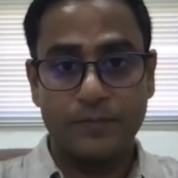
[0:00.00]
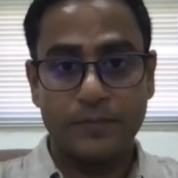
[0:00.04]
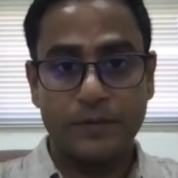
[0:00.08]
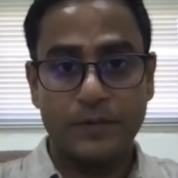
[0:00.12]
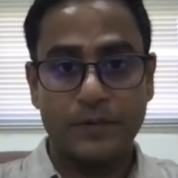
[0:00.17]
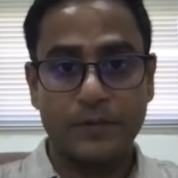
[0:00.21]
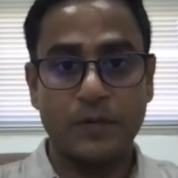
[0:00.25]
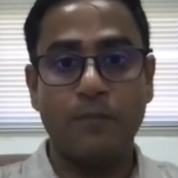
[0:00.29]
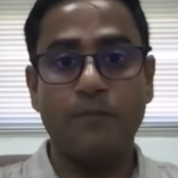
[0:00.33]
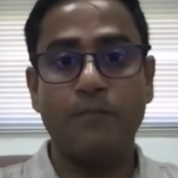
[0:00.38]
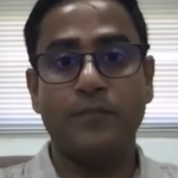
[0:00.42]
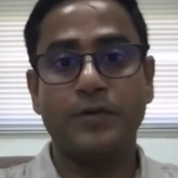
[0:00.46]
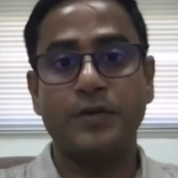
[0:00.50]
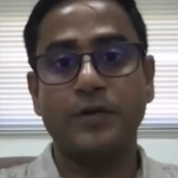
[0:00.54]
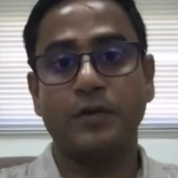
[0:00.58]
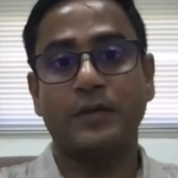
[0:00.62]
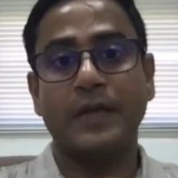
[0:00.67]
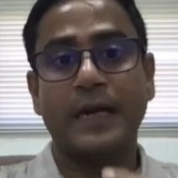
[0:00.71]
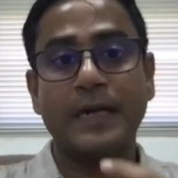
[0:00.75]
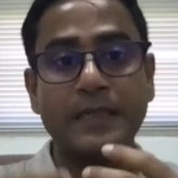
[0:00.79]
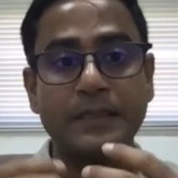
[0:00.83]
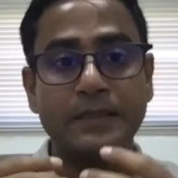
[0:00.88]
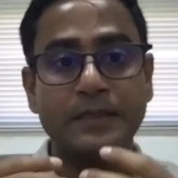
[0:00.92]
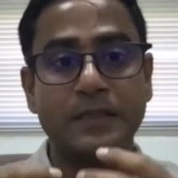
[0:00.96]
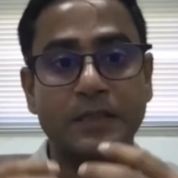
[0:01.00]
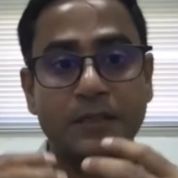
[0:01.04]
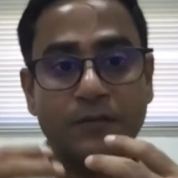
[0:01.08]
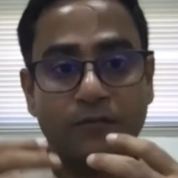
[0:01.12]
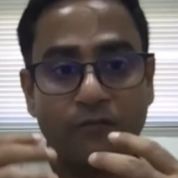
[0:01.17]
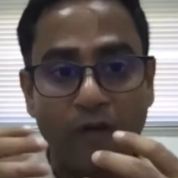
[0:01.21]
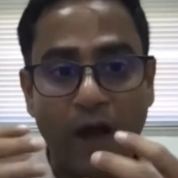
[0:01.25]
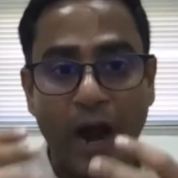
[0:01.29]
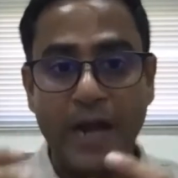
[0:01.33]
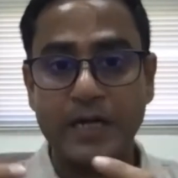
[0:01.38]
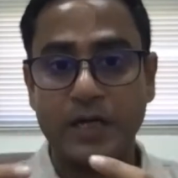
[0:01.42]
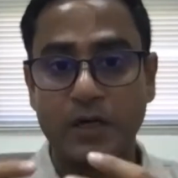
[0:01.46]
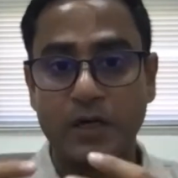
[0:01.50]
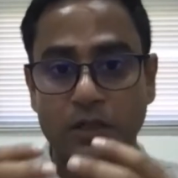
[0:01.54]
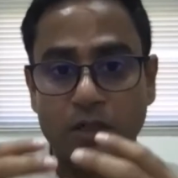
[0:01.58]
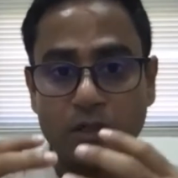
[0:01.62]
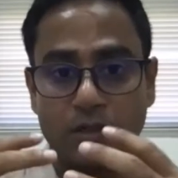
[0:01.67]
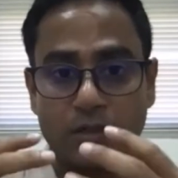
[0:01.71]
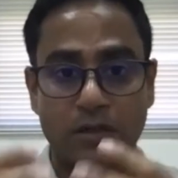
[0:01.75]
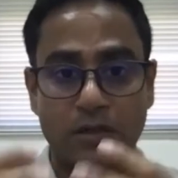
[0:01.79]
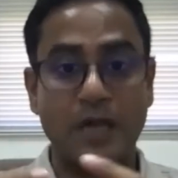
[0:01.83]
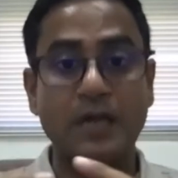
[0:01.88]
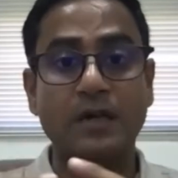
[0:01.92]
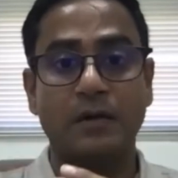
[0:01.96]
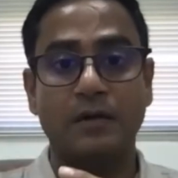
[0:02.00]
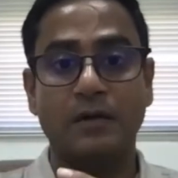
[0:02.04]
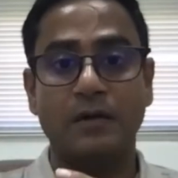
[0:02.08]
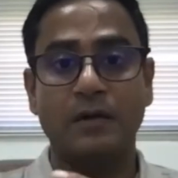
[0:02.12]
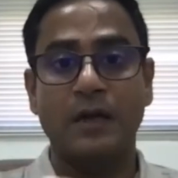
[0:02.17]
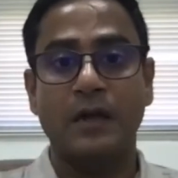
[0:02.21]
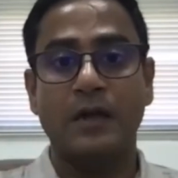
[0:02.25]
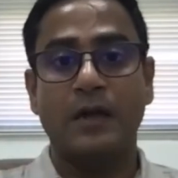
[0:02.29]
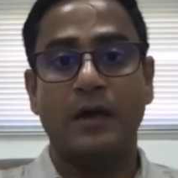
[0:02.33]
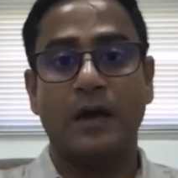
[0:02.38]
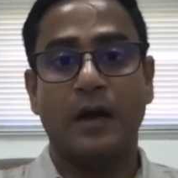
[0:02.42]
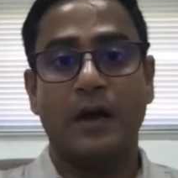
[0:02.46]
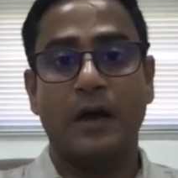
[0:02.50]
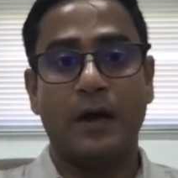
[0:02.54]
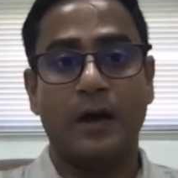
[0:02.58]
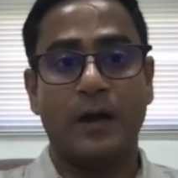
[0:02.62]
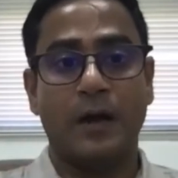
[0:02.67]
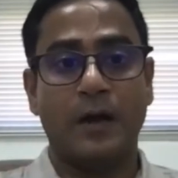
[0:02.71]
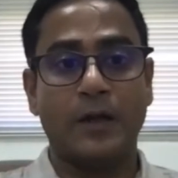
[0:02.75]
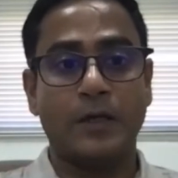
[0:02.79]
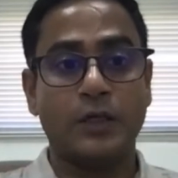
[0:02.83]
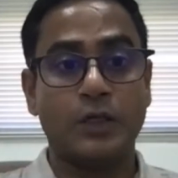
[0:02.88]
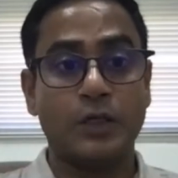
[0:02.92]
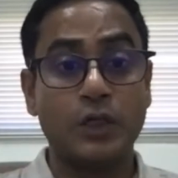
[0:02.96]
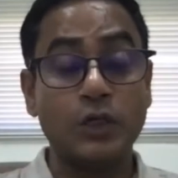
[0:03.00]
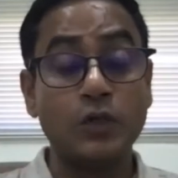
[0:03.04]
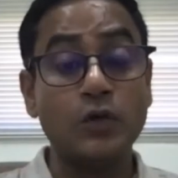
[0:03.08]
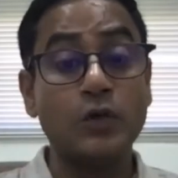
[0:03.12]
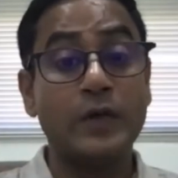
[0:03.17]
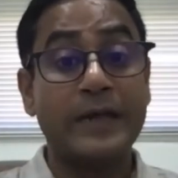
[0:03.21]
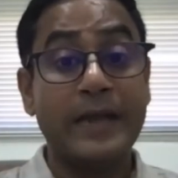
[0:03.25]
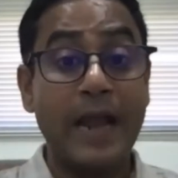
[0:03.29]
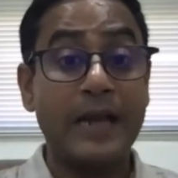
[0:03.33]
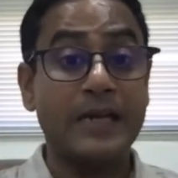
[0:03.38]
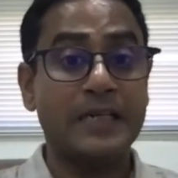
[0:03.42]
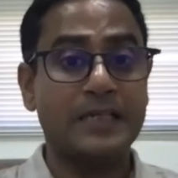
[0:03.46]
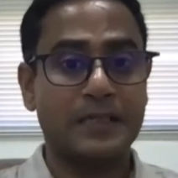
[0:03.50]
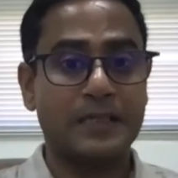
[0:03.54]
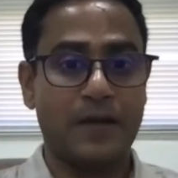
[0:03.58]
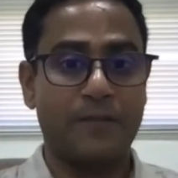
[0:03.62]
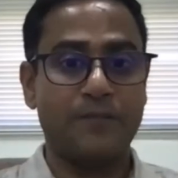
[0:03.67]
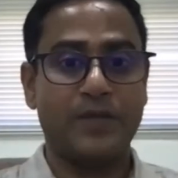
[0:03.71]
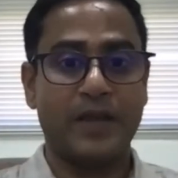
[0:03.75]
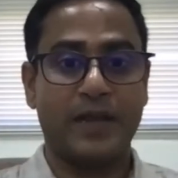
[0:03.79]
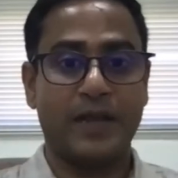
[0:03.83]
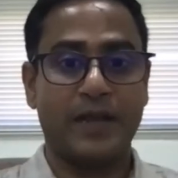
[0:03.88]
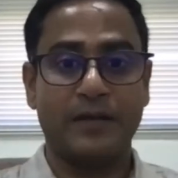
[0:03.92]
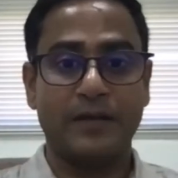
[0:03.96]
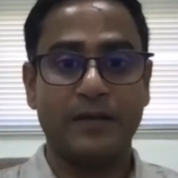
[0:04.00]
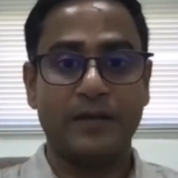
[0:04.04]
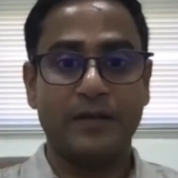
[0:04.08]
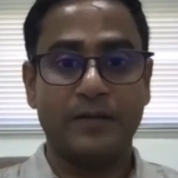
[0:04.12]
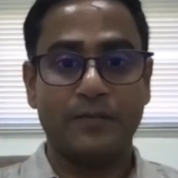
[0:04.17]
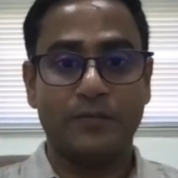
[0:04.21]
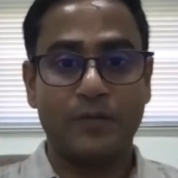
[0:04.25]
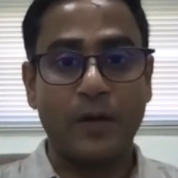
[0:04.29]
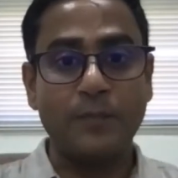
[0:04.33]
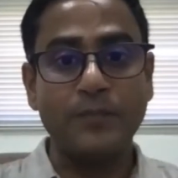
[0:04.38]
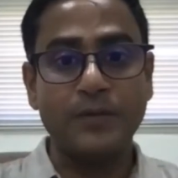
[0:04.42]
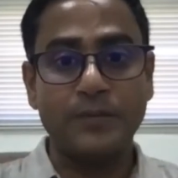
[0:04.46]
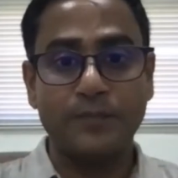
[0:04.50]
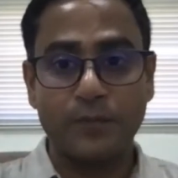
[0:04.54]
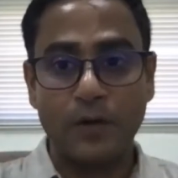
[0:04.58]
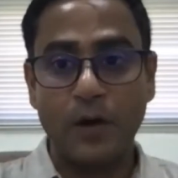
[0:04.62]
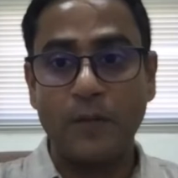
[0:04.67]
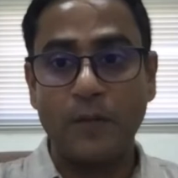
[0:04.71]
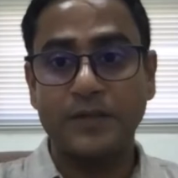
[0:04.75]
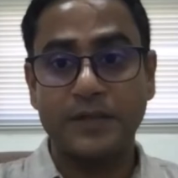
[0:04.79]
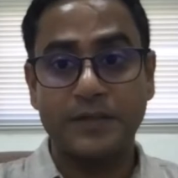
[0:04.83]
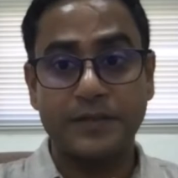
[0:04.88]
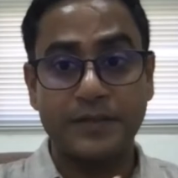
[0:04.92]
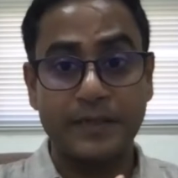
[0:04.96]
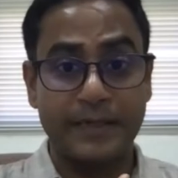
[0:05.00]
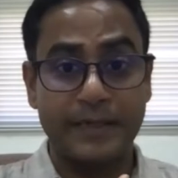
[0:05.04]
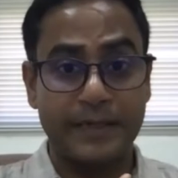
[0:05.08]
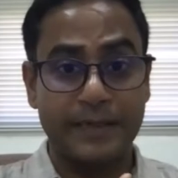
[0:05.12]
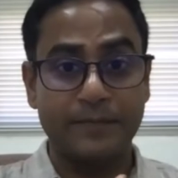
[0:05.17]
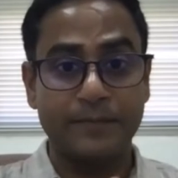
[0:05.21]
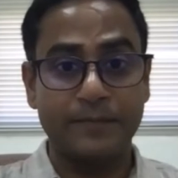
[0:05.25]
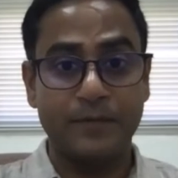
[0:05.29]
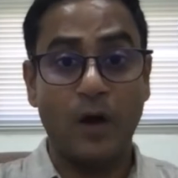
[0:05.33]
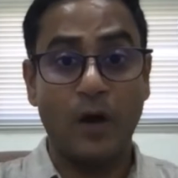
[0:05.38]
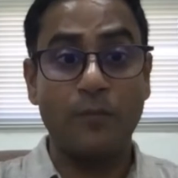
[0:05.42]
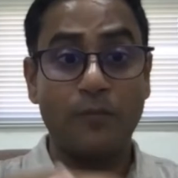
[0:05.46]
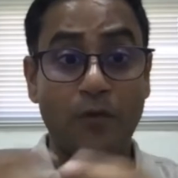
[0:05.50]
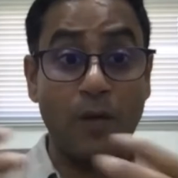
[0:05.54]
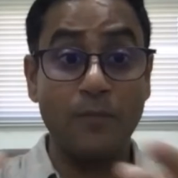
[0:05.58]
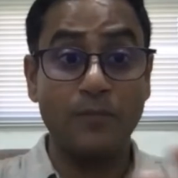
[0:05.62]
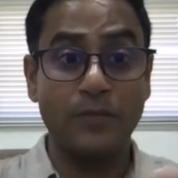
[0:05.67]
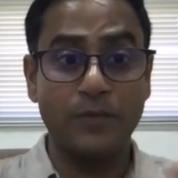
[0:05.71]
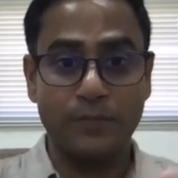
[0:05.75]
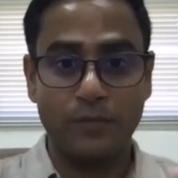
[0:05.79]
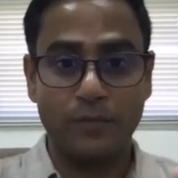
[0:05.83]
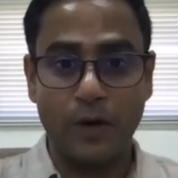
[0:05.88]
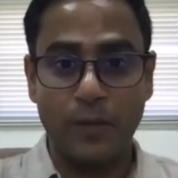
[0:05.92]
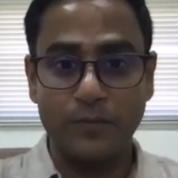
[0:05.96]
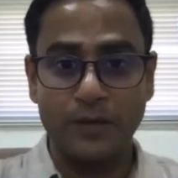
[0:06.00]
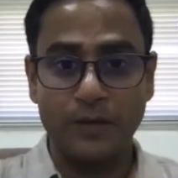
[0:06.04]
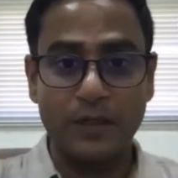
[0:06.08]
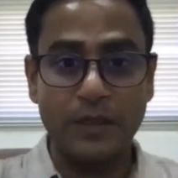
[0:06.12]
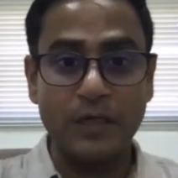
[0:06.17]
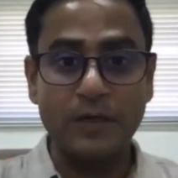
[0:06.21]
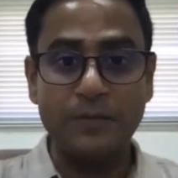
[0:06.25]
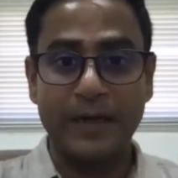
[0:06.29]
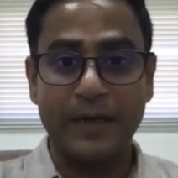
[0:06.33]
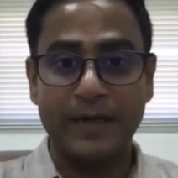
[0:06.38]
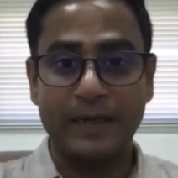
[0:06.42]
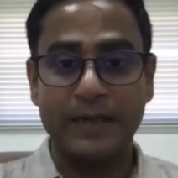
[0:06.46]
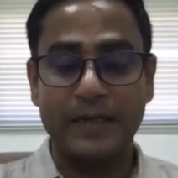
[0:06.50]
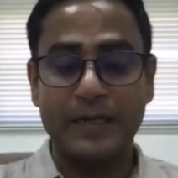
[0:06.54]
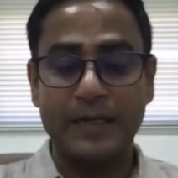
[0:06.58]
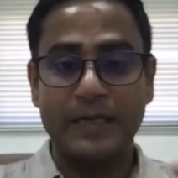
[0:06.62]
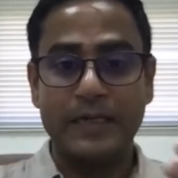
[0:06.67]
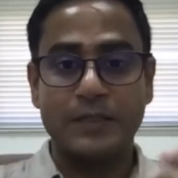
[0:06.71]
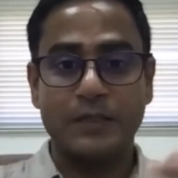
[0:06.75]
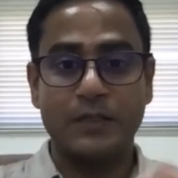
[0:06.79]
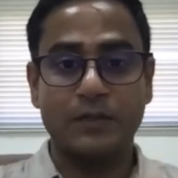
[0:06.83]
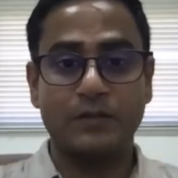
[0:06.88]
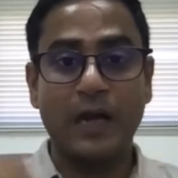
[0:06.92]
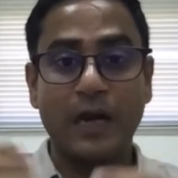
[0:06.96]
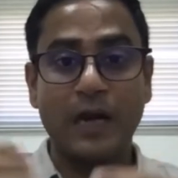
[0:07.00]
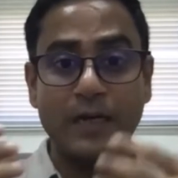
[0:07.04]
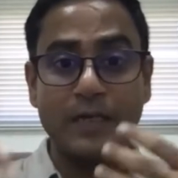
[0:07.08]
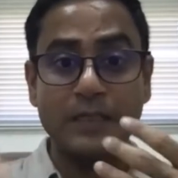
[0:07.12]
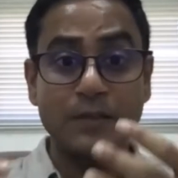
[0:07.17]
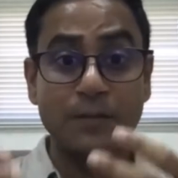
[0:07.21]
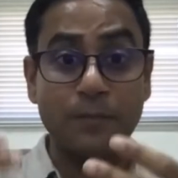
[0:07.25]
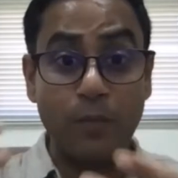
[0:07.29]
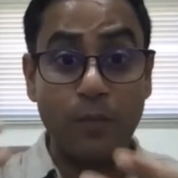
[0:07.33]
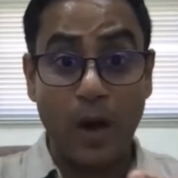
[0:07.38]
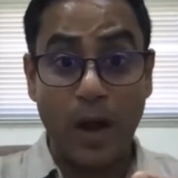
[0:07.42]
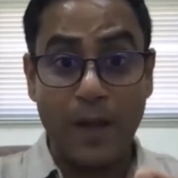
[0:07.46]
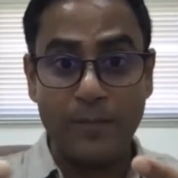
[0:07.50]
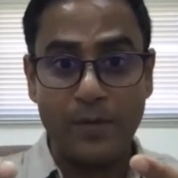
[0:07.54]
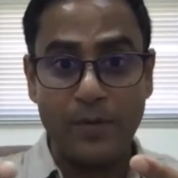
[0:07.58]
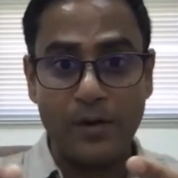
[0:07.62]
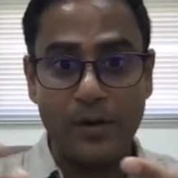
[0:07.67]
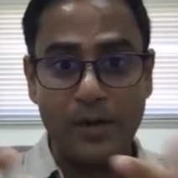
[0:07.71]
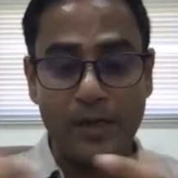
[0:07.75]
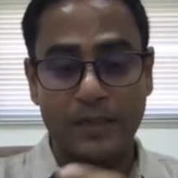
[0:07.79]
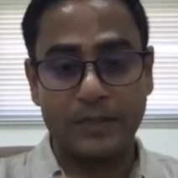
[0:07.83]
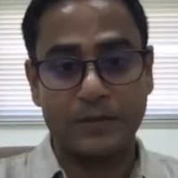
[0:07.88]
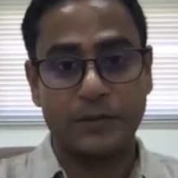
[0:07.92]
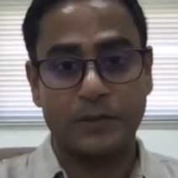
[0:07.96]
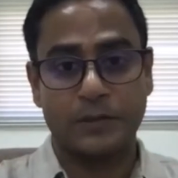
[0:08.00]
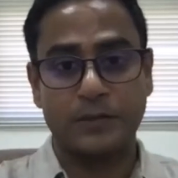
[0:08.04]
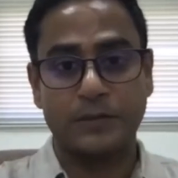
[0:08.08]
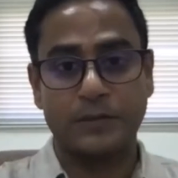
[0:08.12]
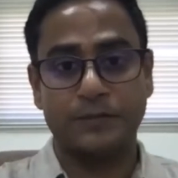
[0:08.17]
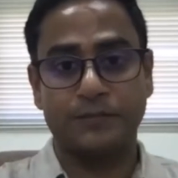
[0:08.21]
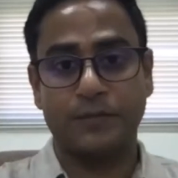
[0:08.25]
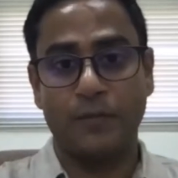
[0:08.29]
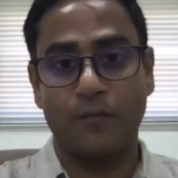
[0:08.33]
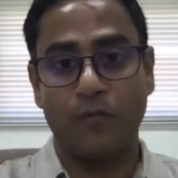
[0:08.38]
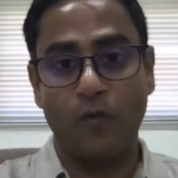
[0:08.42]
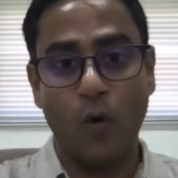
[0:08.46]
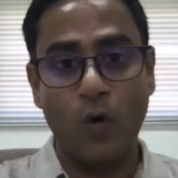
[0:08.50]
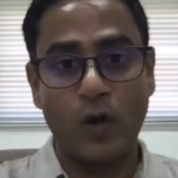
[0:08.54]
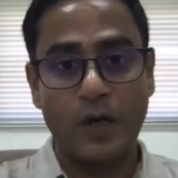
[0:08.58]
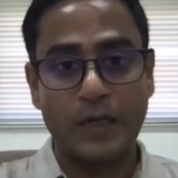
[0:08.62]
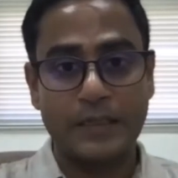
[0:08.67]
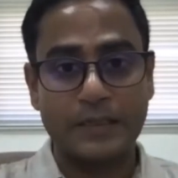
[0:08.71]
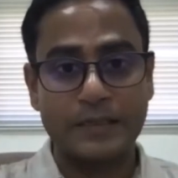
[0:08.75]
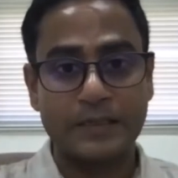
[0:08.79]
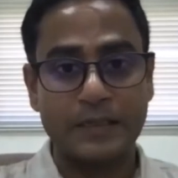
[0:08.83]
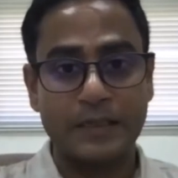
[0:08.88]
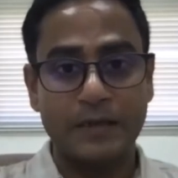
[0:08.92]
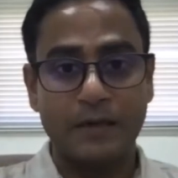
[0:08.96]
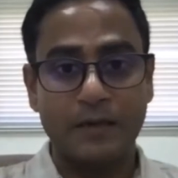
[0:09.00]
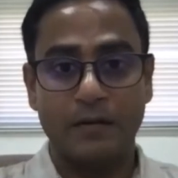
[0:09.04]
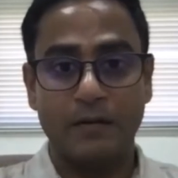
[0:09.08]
So there is this fight or struggle to gain something from the city or from the government. So that is the primary sort of focus.